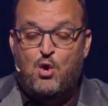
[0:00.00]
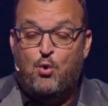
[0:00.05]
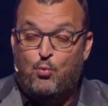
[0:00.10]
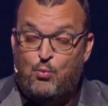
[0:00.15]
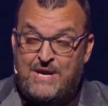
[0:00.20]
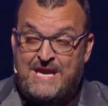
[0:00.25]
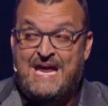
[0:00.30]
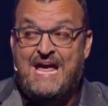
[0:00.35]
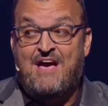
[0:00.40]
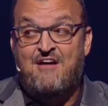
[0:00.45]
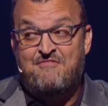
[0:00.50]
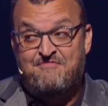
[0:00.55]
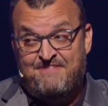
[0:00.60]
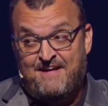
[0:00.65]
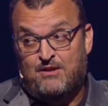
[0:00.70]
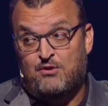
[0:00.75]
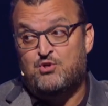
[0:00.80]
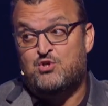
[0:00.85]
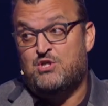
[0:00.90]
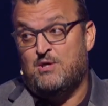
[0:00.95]
we have
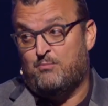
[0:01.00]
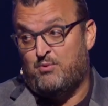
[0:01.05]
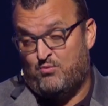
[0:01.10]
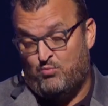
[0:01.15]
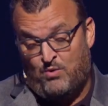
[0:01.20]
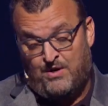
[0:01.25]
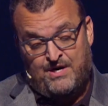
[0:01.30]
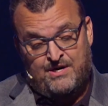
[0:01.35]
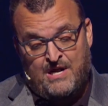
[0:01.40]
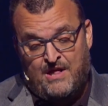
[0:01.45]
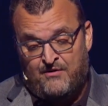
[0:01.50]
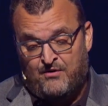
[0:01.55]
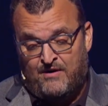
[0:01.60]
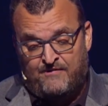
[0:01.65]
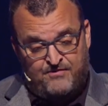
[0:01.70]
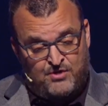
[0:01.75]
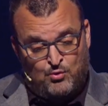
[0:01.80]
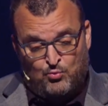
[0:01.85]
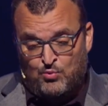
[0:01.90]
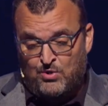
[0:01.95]
fellowship with one another.
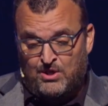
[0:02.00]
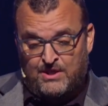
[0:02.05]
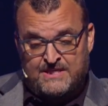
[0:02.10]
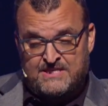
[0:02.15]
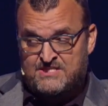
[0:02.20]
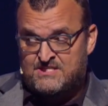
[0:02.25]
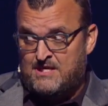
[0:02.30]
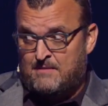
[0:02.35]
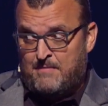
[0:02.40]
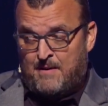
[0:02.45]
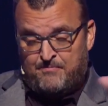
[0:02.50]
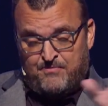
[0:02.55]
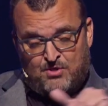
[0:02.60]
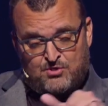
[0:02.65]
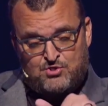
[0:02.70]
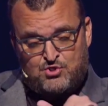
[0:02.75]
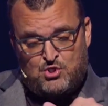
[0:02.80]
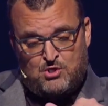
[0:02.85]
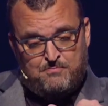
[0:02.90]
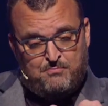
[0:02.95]
If you really sum up
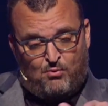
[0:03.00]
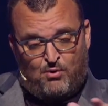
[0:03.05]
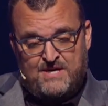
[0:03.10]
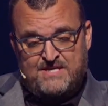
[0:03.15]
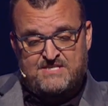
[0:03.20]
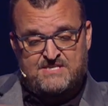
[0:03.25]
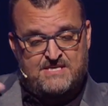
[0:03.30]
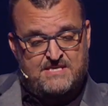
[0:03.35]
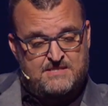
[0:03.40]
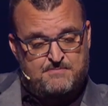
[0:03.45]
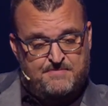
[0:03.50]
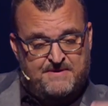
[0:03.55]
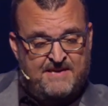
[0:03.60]
those two points and is